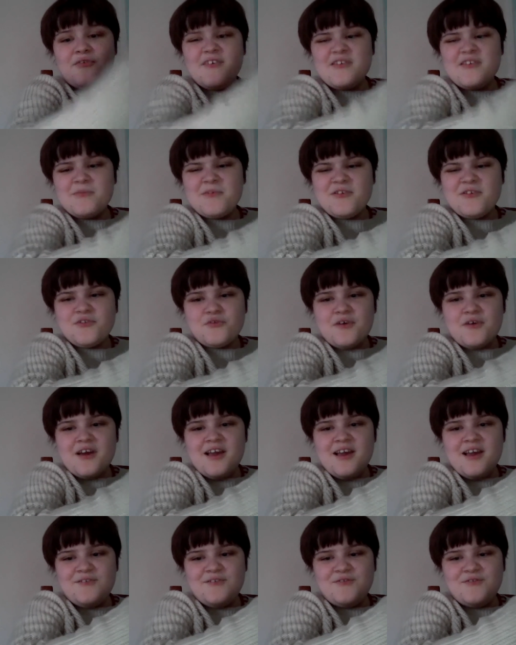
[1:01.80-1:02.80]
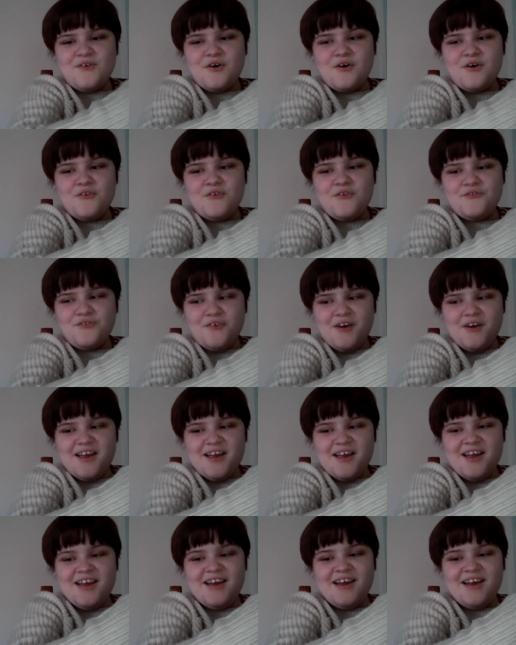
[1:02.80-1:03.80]
Christmas tree for
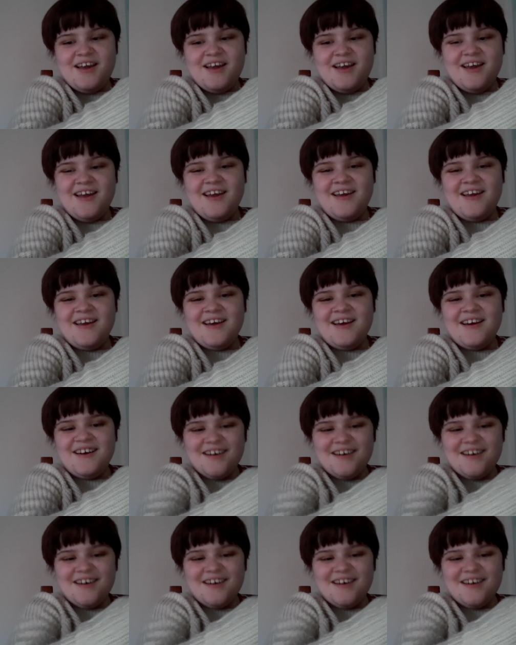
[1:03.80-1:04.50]
free.